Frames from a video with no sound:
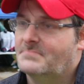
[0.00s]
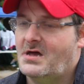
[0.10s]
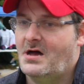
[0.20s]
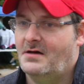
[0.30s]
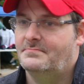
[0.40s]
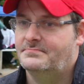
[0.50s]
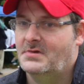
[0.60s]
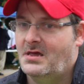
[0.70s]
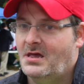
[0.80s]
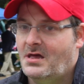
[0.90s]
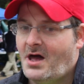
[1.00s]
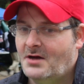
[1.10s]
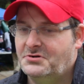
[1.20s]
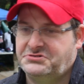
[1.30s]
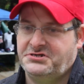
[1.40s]
Um,
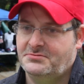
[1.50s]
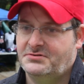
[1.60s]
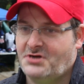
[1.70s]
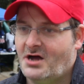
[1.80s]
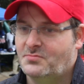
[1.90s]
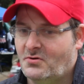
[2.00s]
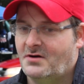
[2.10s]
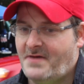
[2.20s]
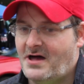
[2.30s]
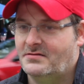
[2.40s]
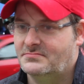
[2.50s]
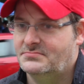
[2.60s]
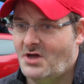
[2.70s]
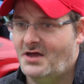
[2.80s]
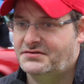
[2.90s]
I wish he would talk more about
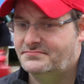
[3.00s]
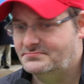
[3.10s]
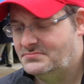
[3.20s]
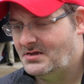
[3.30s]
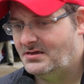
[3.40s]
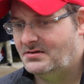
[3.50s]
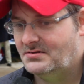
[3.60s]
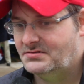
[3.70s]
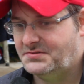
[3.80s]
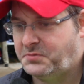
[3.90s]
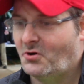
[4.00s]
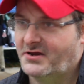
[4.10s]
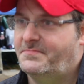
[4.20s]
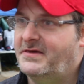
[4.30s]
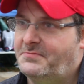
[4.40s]
not
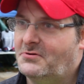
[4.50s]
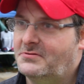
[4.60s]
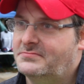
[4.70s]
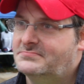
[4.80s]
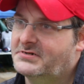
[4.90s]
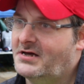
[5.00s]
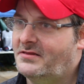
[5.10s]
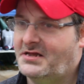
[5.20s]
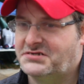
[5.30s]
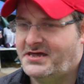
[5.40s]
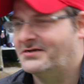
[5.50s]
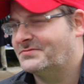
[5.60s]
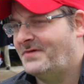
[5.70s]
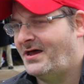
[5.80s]
deporting people. You know, that scares me.